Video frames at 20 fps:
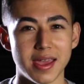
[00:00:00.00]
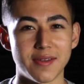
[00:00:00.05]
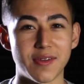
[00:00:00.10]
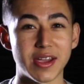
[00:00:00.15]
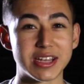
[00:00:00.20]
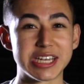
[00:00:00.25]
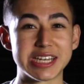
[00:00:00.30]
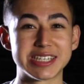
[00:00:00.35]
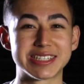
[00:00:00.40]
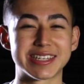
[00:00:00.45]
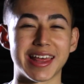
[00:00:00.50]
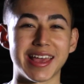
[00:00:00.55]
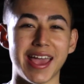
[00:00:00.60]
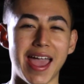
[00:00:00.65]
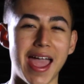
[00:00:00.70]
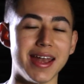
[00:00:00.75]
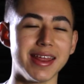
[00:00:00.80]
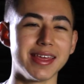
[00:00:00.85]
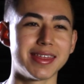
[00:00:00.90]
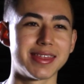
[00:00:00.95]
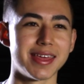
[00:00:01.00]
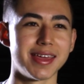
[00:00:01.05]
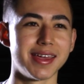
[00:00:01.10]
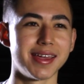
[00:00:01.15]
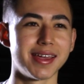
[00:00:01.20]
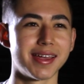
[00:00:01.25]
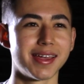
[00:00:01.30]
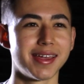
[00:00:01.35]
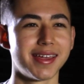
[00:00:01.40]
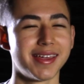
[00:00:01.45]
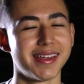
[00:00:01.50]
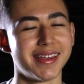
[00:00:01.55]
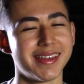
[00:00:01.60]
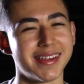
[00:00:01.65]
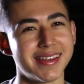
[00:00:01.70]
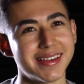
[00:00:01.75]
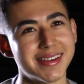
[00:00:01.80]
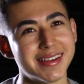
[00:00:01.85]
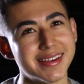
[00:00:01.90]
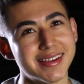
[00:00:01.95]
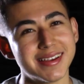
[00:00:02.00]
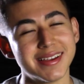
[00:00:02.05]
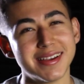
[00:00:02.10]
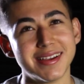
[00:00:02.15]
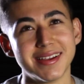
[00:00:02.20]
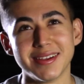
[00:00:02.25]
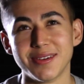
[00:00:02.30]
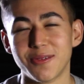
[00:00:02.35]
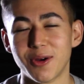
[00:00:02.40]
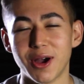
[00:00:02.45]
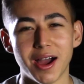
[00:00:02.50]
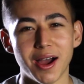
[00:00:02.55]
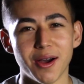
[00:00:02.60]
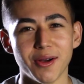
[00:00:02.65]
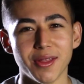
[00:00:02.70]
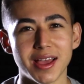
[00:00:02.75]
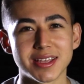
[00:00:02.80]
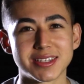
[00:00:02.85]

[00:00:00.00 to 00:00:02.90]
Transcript: if I change like anything, Wow,